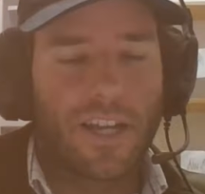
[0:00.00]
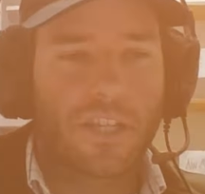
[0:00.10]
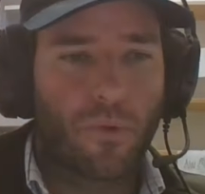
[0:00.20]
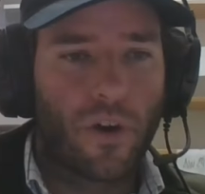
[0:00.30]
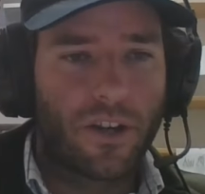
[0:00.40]
an
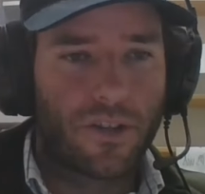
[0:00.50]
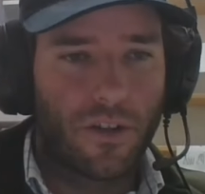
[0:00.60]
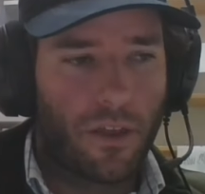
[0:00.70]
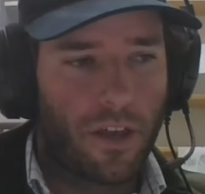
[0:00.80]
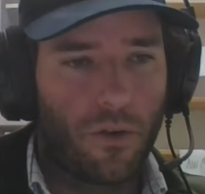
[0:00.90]
inspiration,
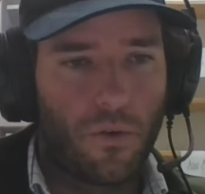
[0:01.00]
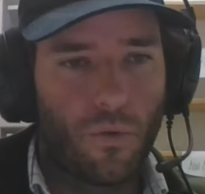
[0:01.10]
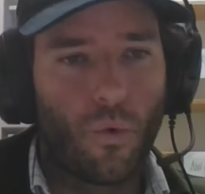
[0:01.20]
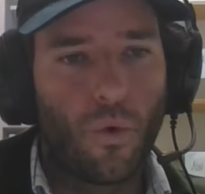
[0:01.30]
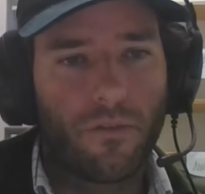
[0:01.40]
I think, in
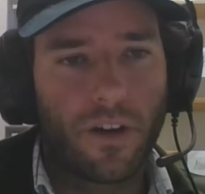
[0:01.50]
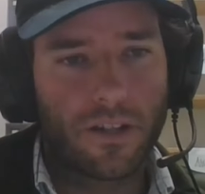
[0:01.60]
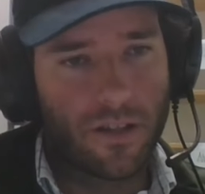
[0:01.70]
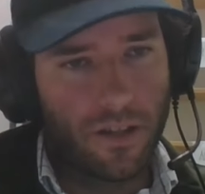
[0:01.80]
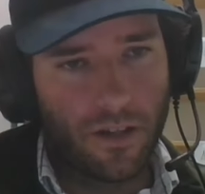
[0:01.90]
all of
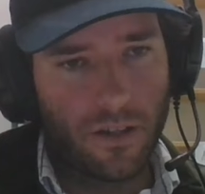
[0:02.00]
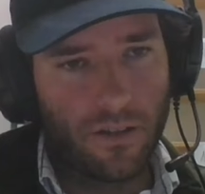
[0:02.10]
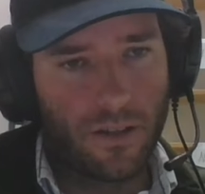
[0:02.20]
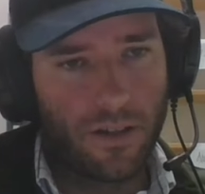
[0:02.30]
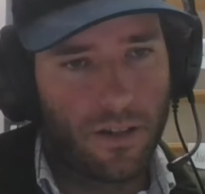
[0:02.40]
us and
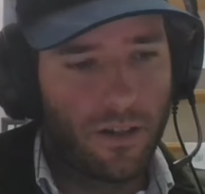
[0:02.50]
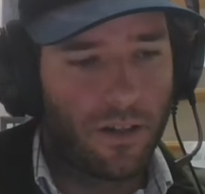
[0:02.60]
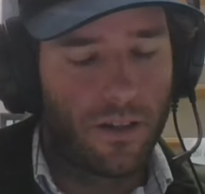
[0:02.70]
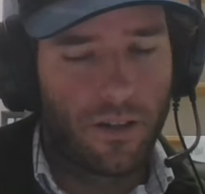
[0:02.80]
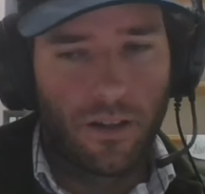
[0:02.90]

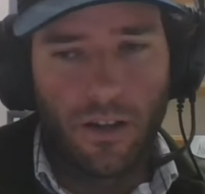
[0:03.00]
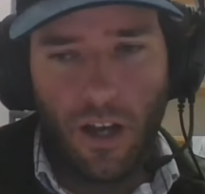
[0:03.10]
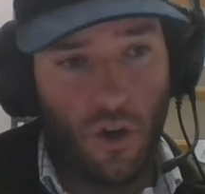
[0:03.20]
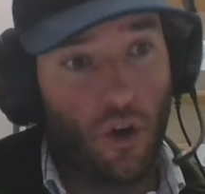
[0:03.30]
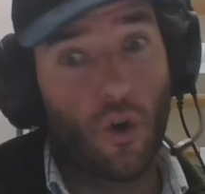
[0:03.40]

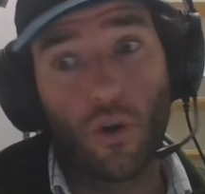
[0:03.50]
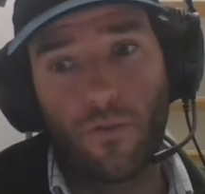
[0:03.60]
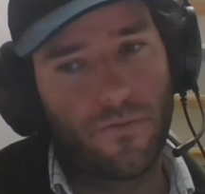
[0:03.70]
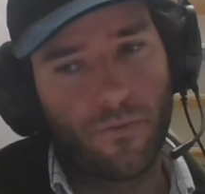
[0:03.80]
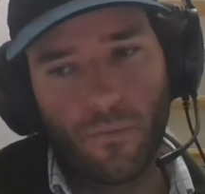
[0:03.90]
a lot
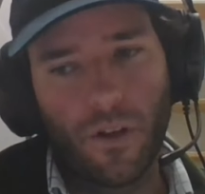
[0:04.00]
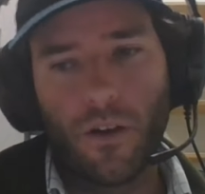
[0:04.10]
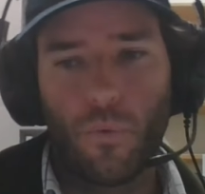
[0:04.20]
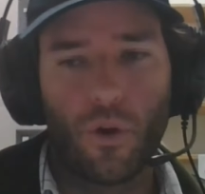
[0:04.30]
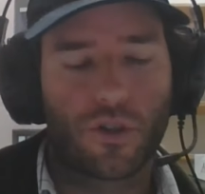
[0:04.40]
of
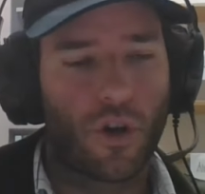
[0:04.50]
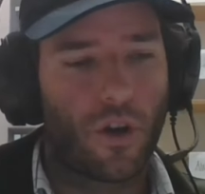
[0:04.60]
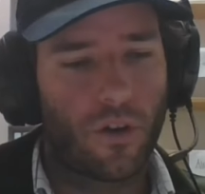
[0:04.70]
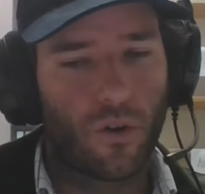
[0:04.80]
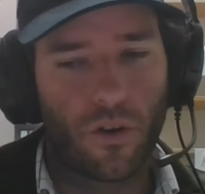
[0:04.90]
what's
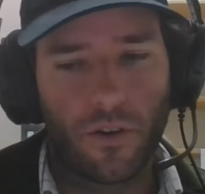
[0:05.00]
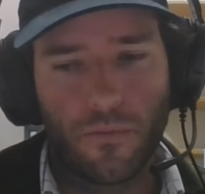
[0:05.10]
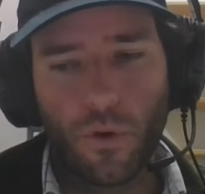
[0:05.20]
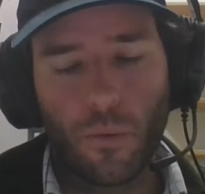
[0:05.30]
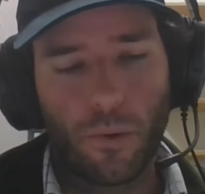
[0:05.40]
going on in
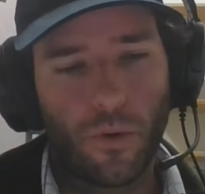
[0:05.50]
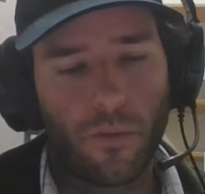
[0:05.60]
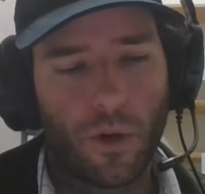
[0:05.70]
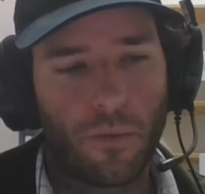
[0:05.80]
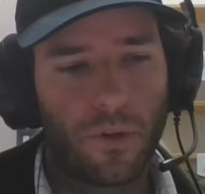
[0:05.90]
football at the
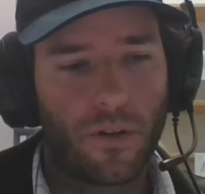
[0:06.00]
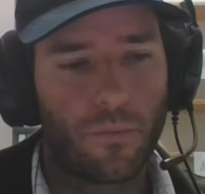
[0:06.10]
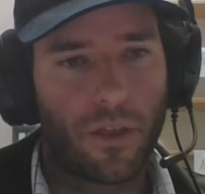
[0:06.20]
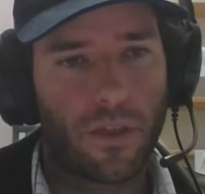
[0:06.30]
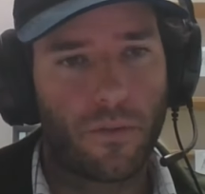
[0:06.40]
moment
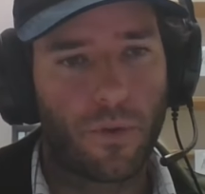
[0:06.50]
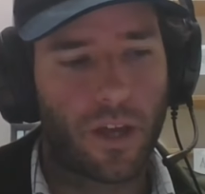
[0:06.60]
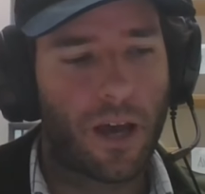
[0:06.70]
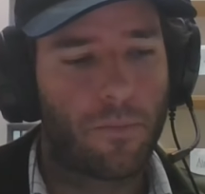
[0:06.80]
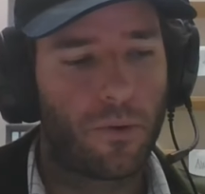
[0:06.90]
with
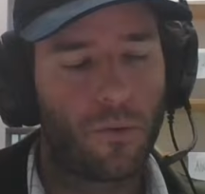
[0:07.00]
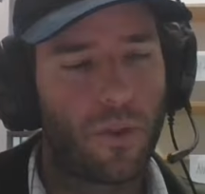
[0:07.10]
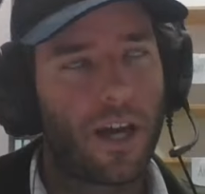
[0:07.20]
Kappa and all